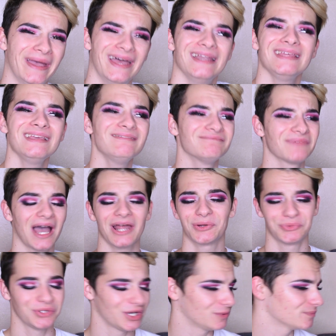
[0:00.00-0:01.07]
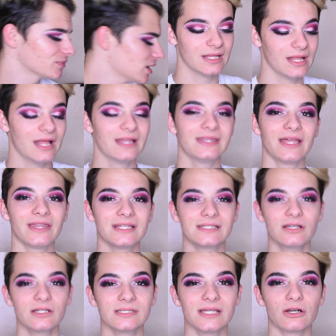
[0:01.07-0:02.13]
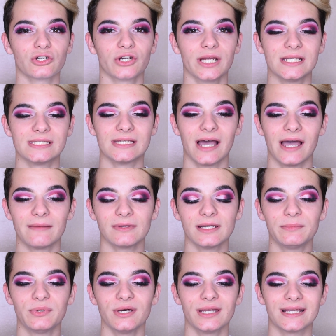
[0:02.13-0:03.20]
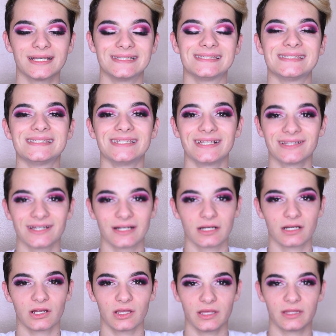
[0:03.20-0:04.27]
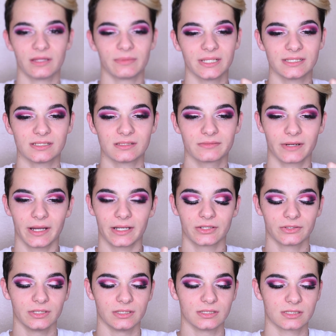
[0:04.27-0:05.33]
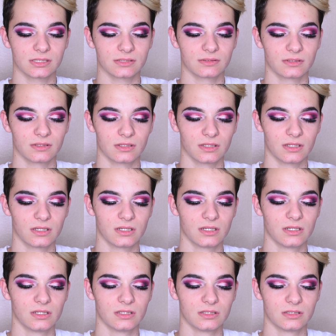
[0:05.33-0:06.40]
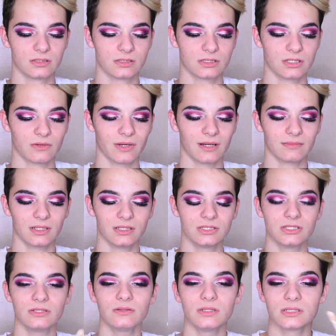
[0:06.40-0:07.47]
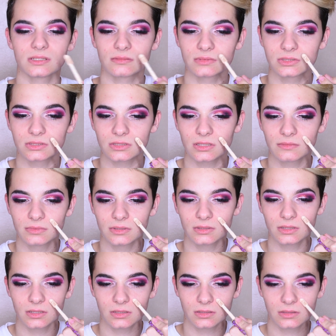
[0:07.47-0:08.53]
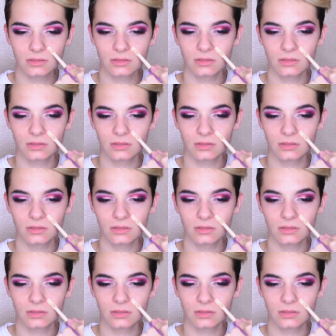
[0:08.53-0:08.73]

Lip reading: Petty, I don't know. Now this is going to sound crazy. I'm going to put a concealer in the places where I crease. So what I'm going to do is I'm just going to put this